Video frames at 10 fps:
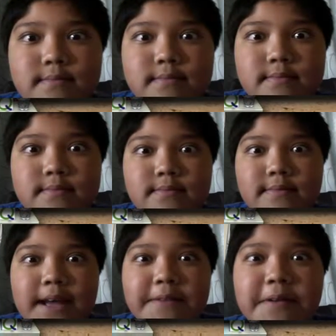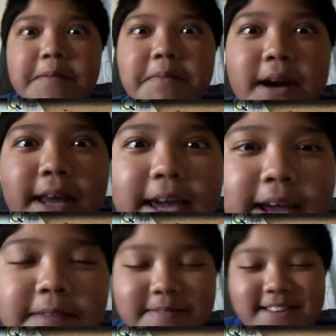I want
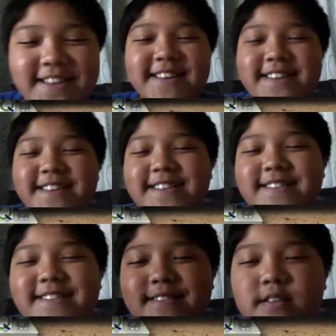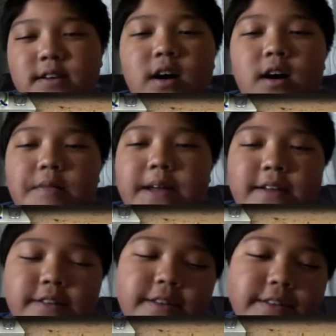money. oh
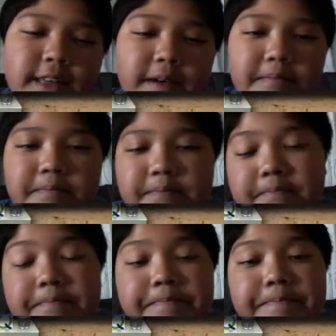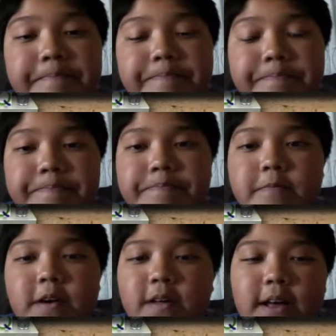man, let's get.
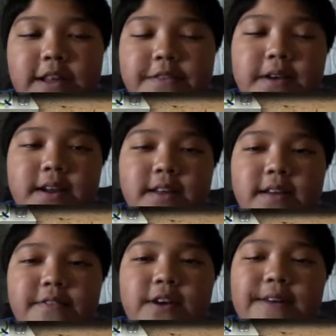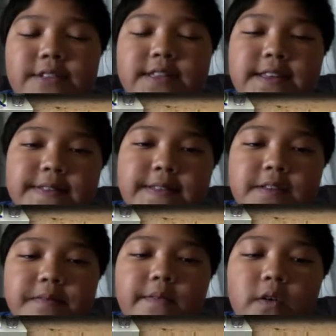So I just want, if you haven't seen
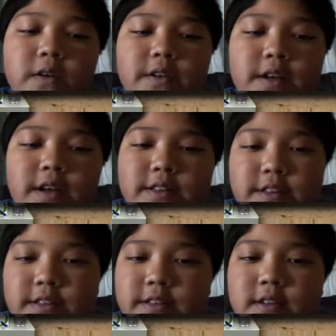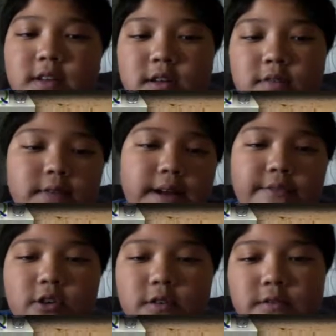this before, I'll just,
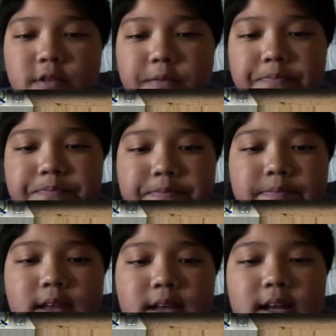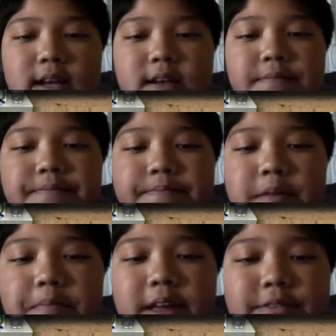whatever. Uh-huh.
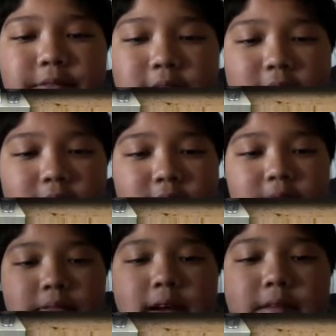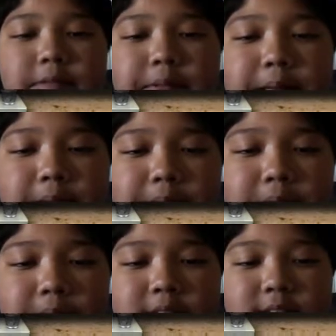the best way, probably,
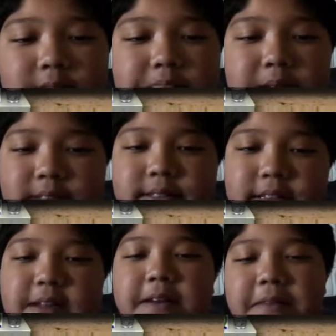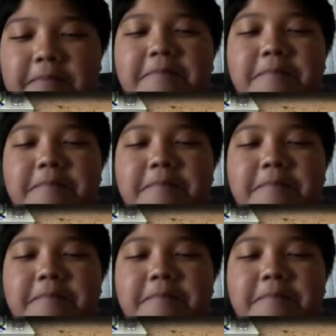maybe in.